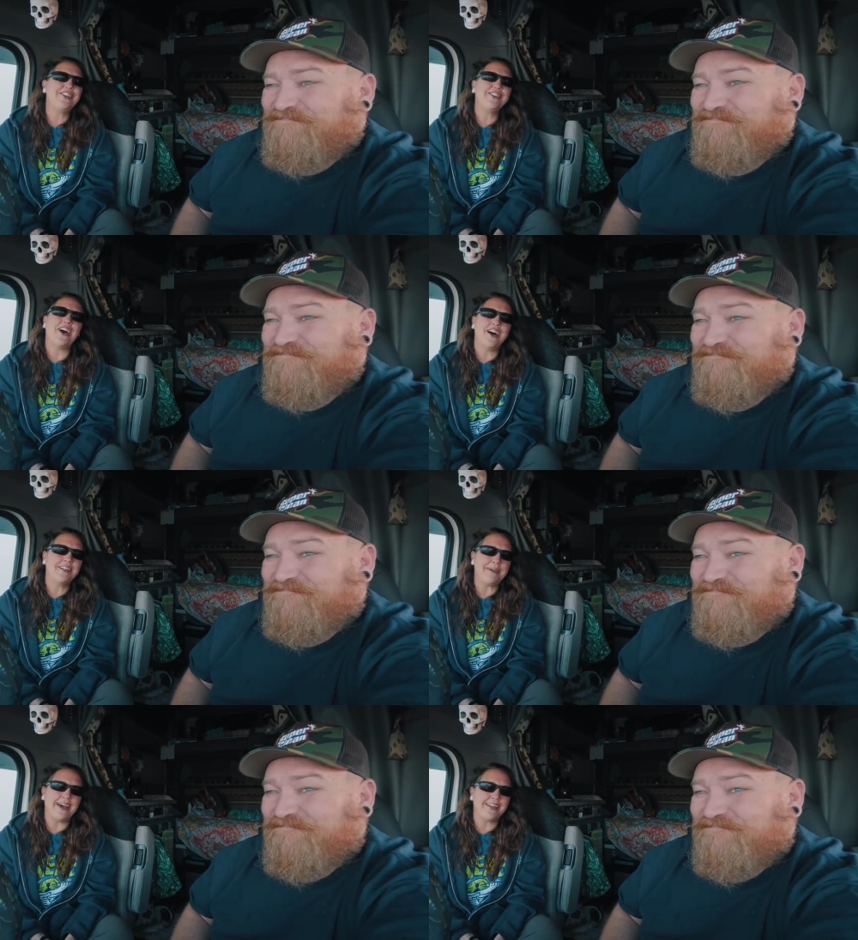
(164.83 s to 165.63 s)
Speaker 1: you all
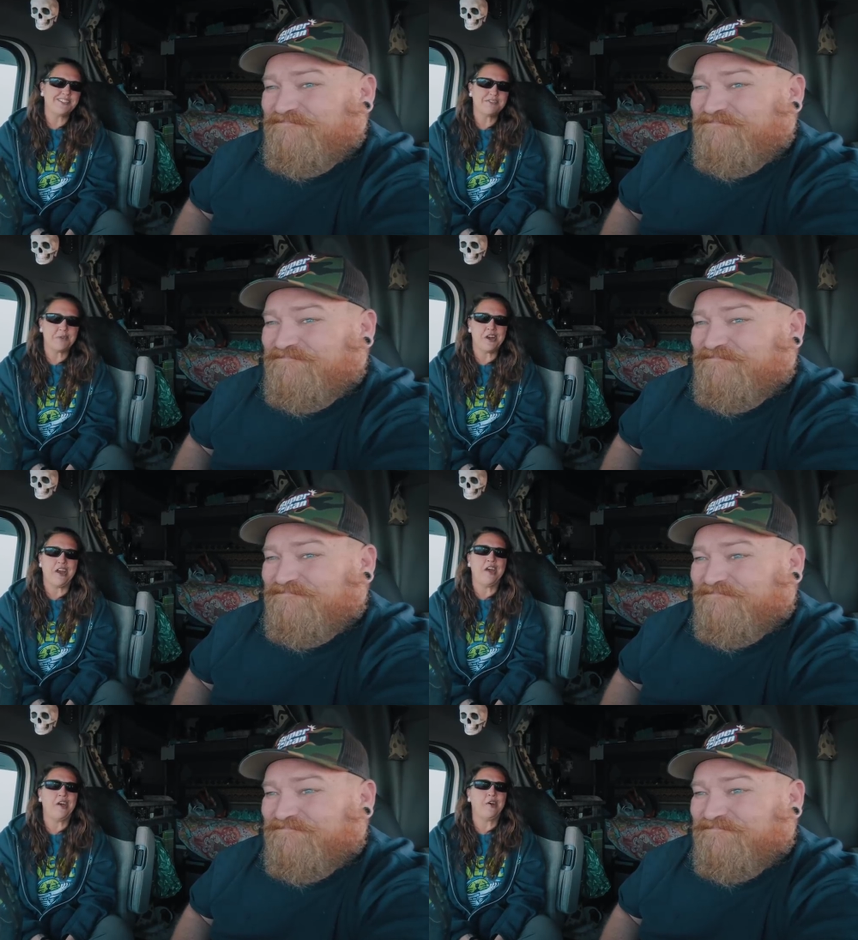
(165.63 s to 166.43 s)
about it
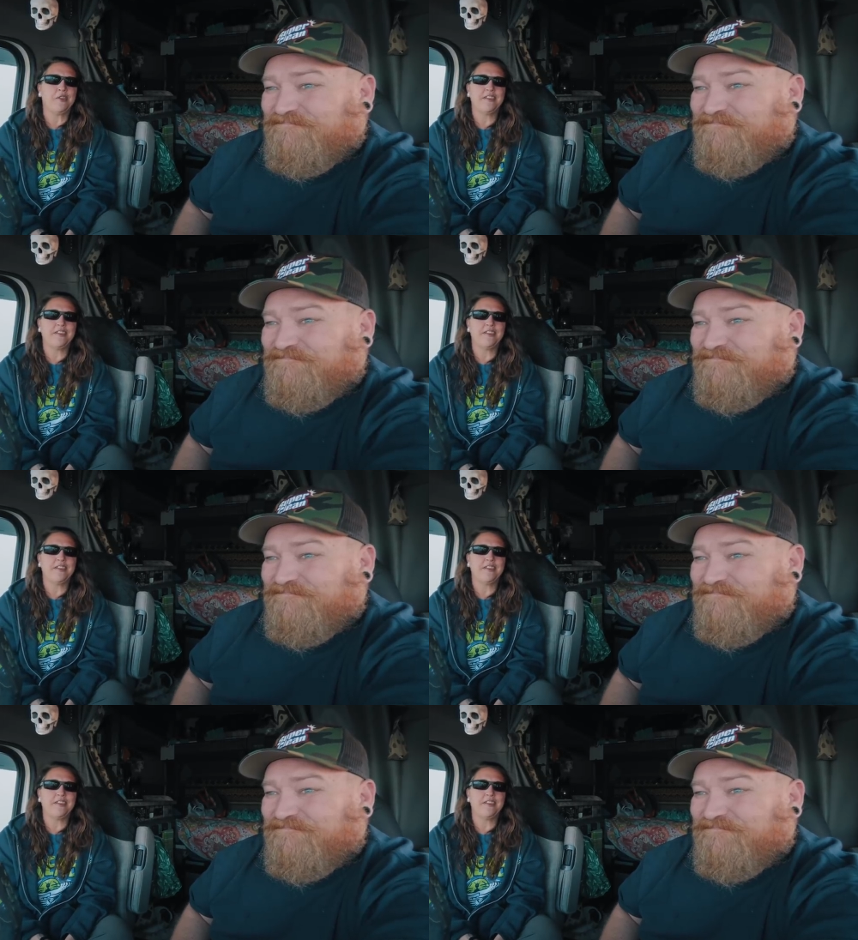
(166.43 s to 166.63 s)
tomorrow,